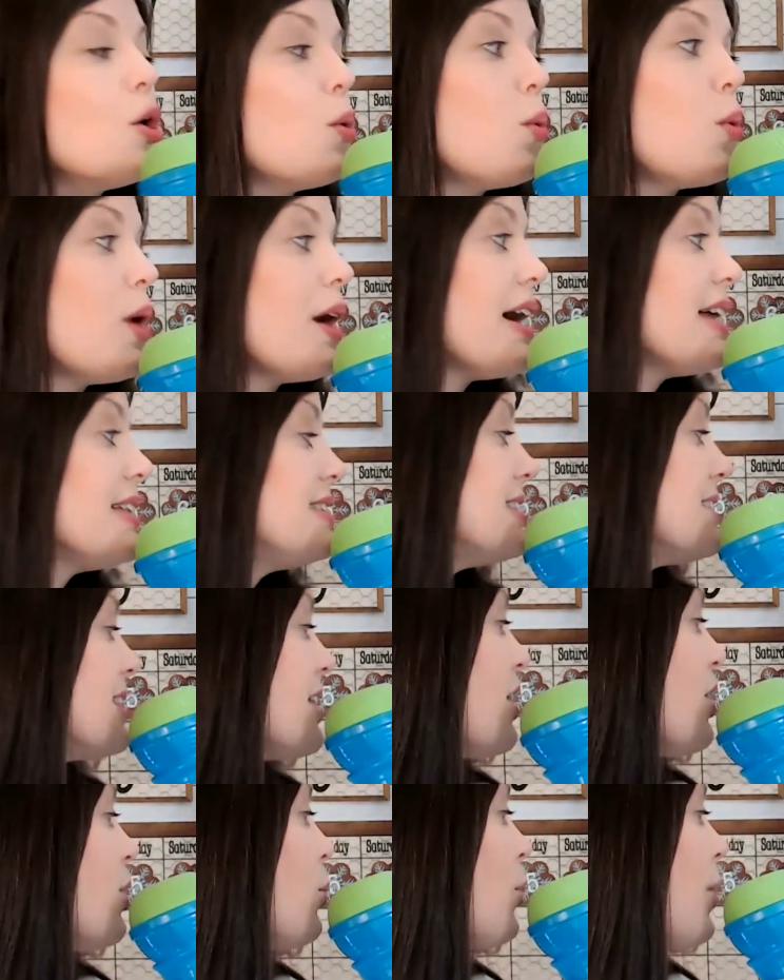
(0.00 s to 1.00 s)
What's
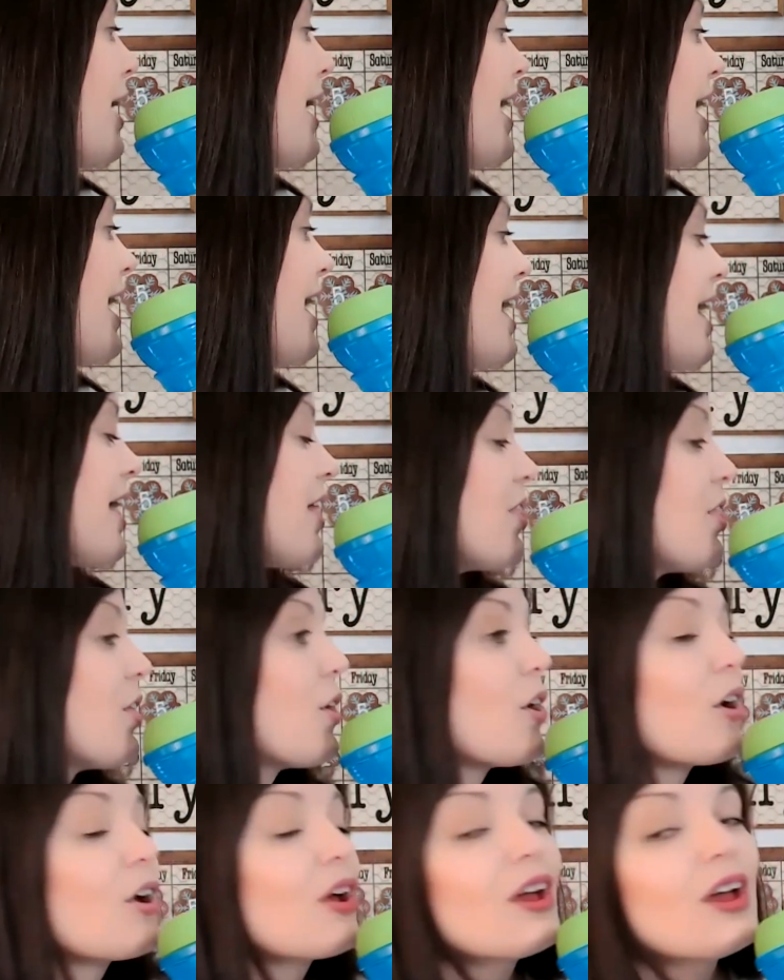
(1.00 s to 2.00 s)
the
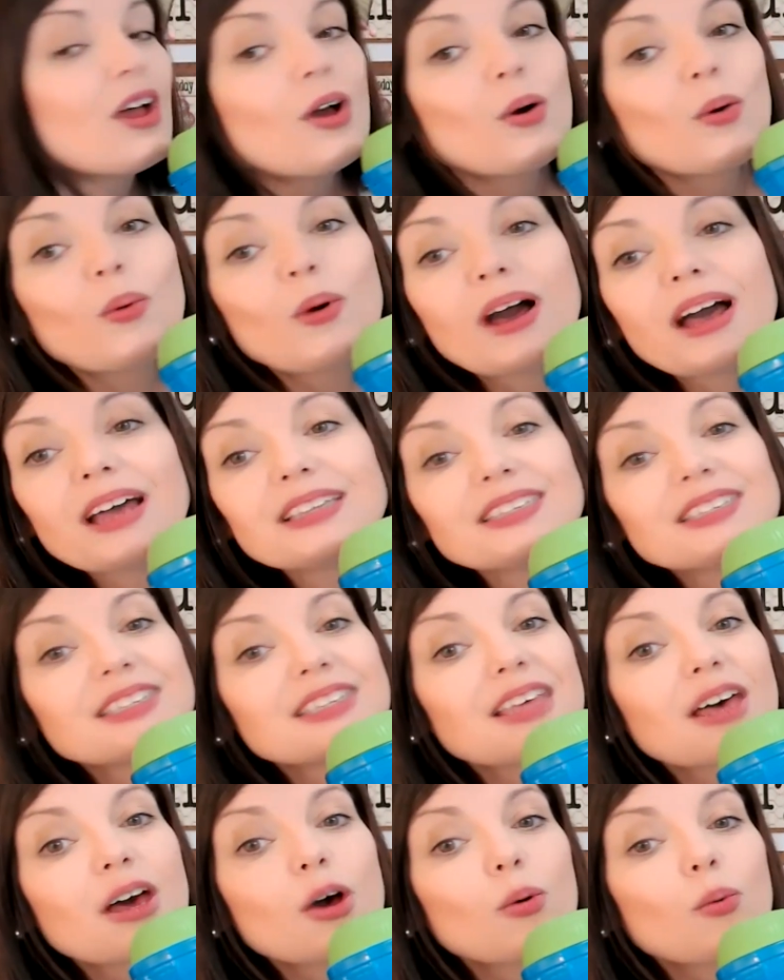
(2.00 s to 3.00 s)
weather? What's
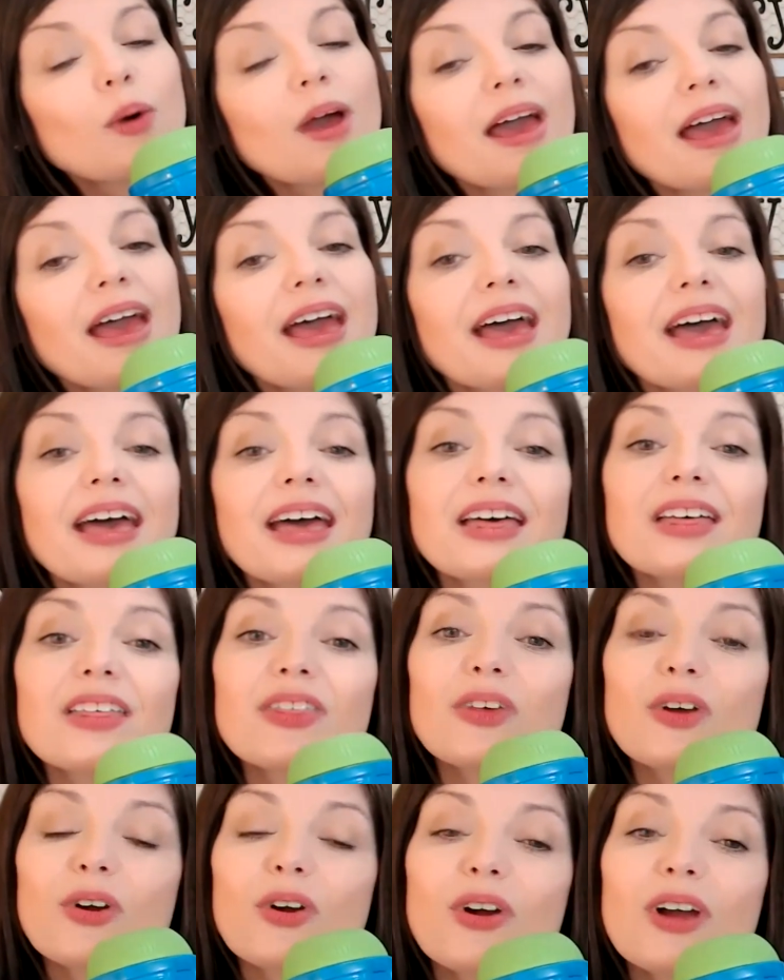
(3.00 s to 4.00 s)
the
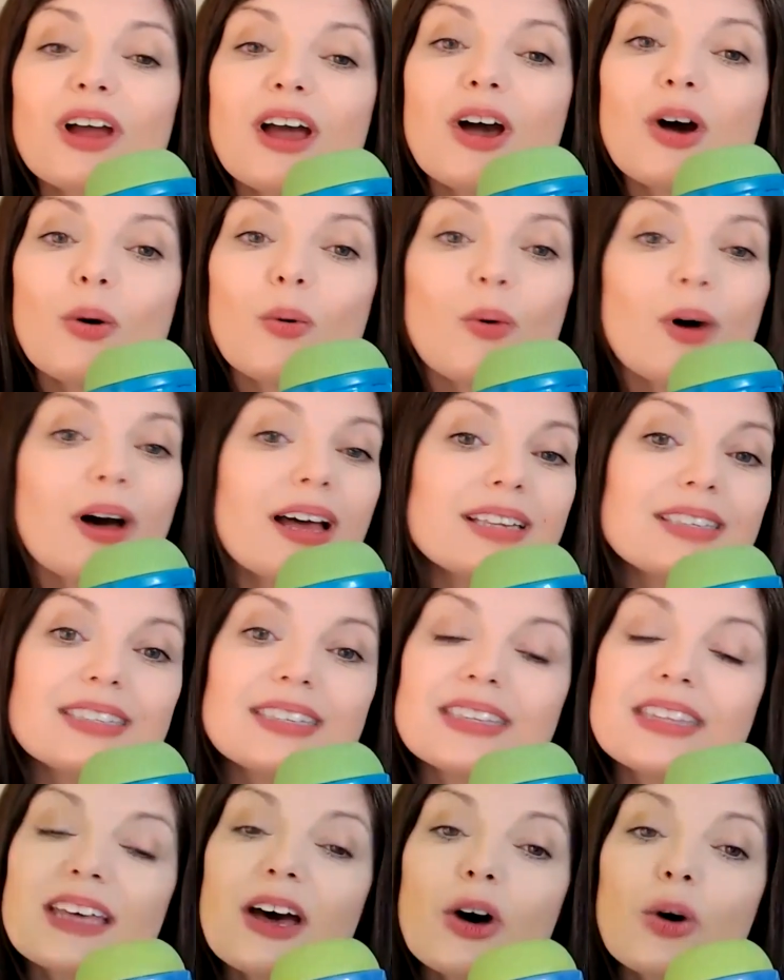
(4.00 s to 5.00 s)
weather?
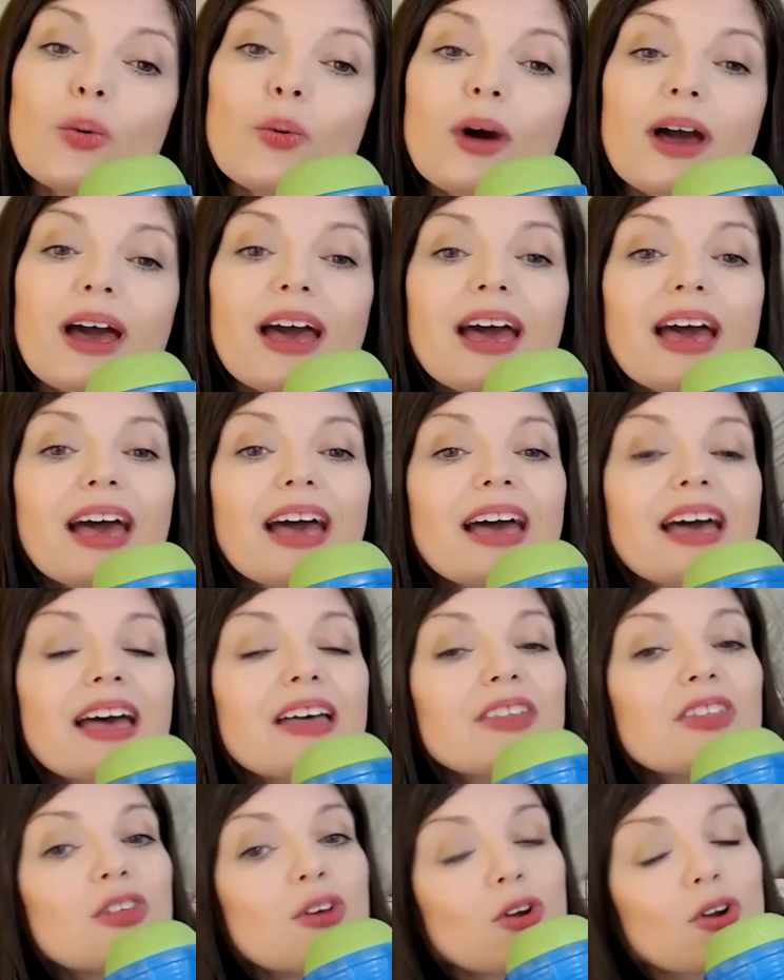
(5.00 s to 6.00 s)
What's the
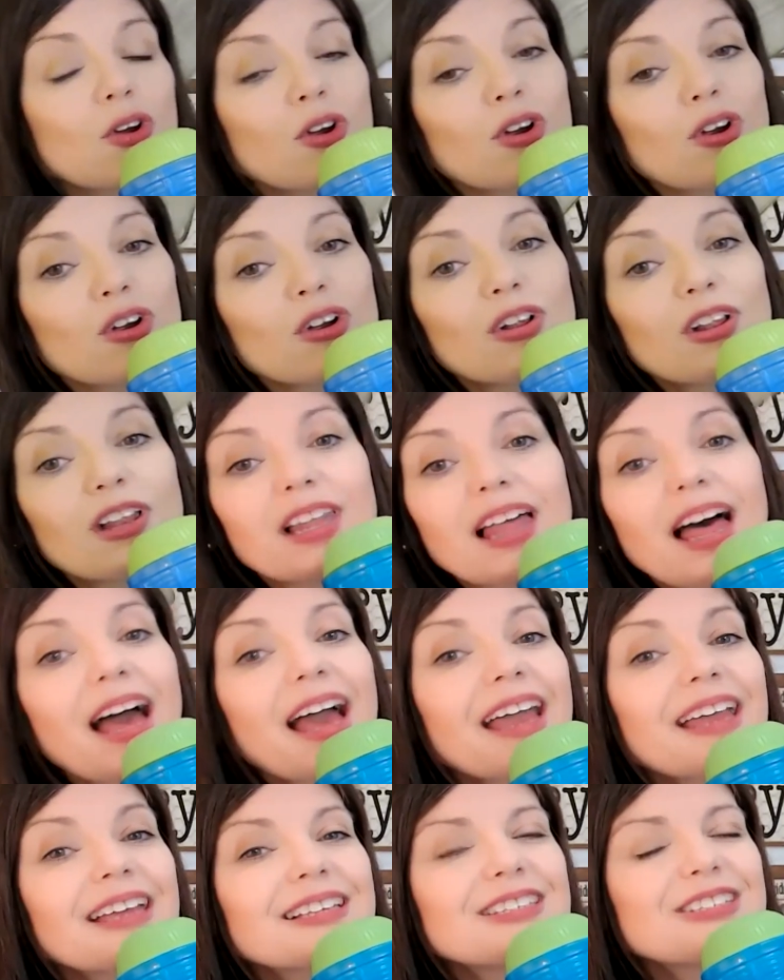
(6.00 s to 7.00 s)
weather
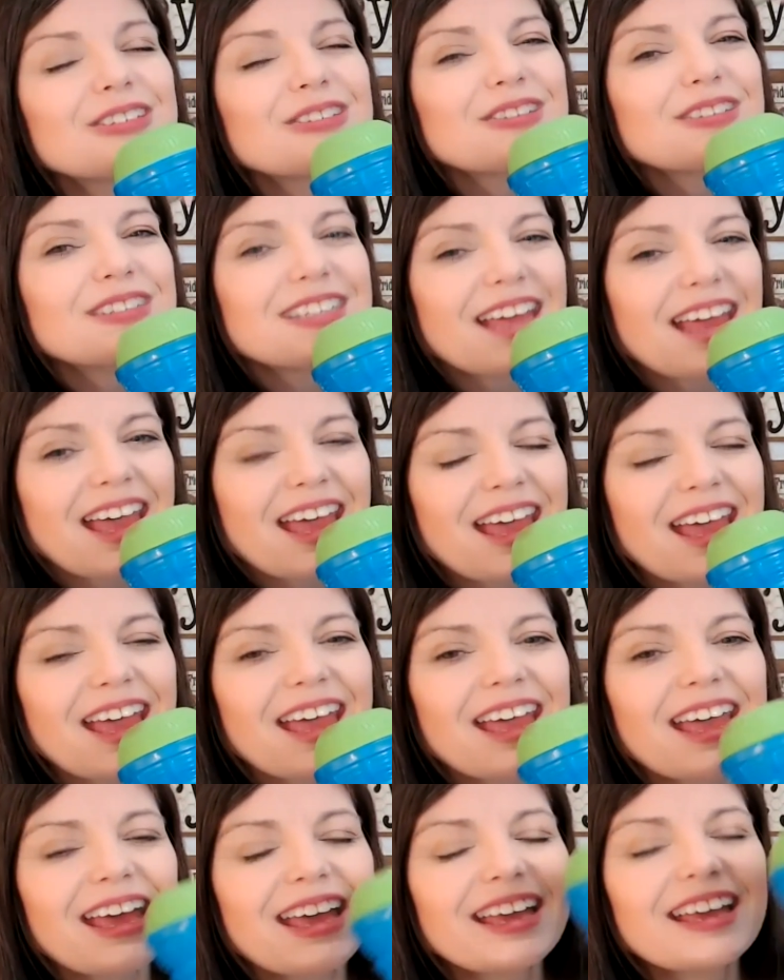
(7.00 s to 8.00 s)
like
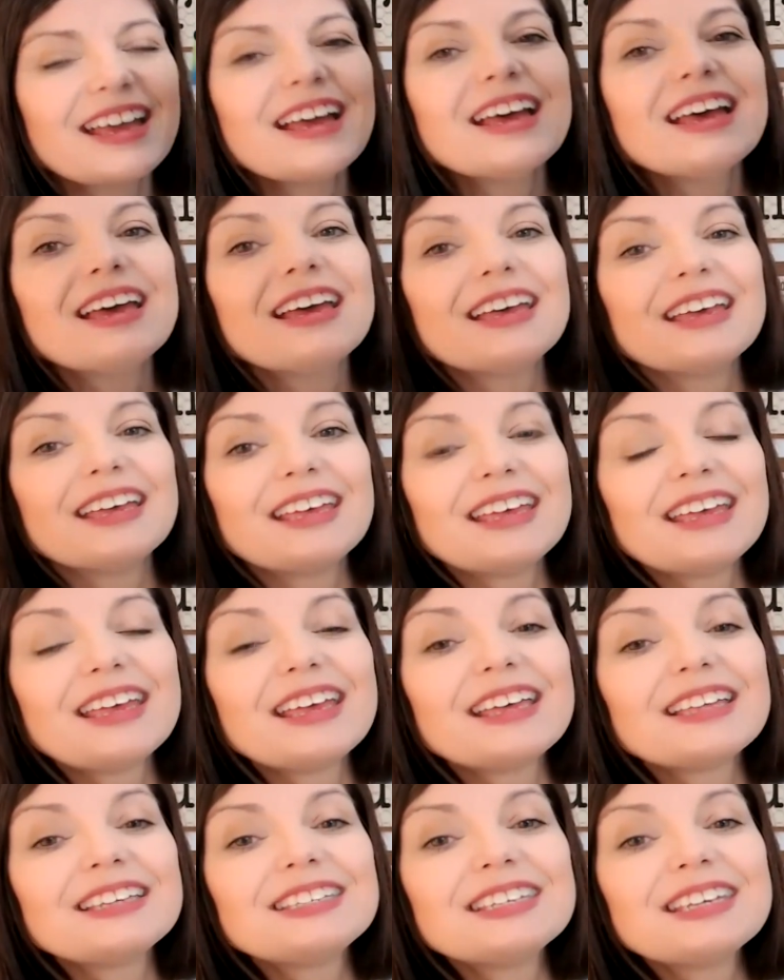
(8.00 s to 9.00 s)
today?
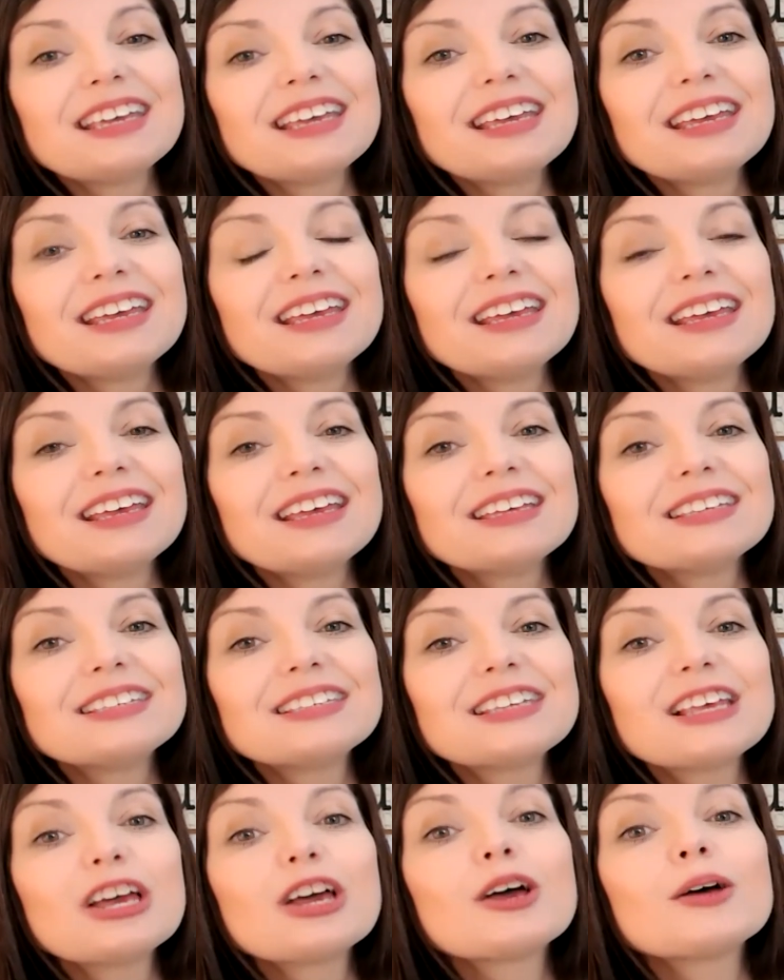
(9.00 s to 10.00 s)
It
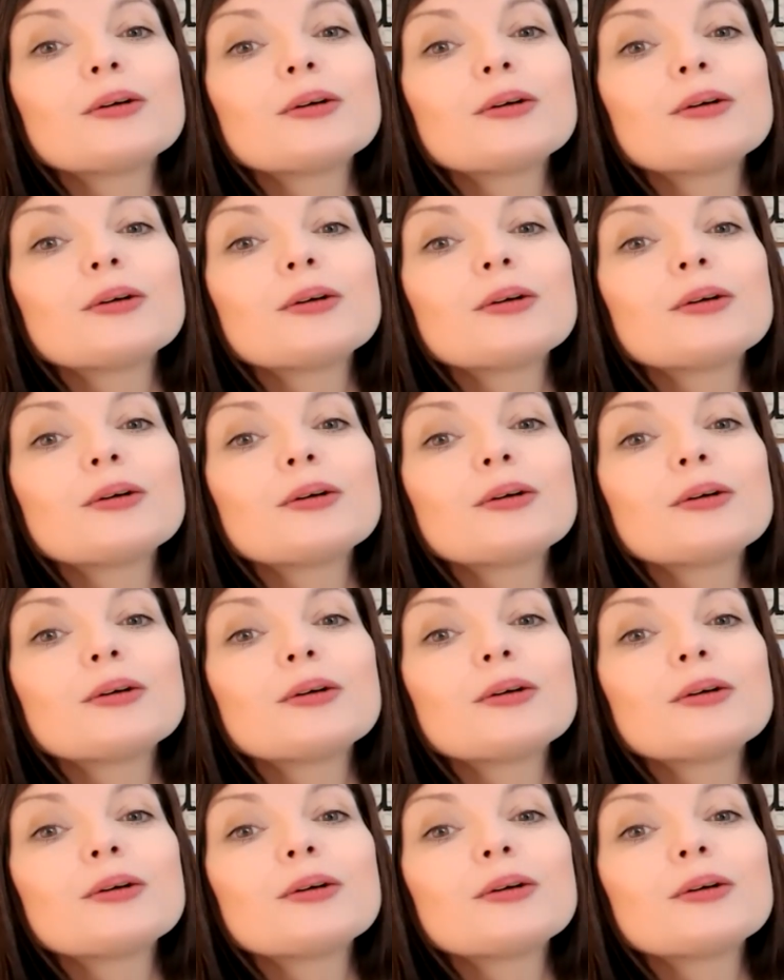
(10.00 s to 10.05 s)
is.